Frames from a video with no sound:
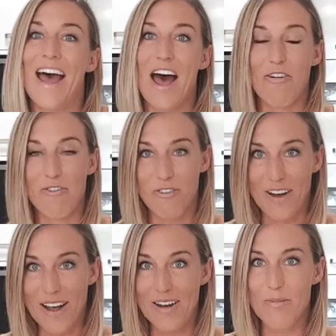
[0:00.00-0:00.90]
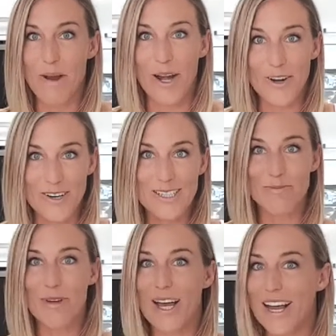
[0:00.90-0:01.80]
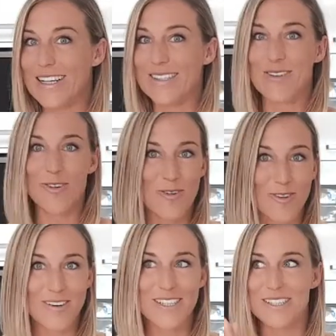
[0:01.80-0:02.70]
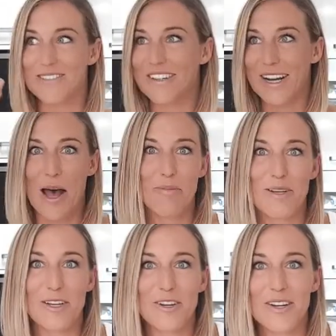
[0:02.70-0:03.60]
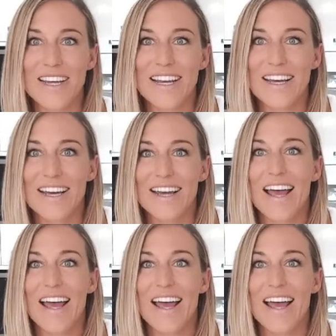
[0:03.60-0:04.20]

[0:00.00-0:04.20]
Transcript: have fun, Merry Christmas, all the rest of it, Happy New Year,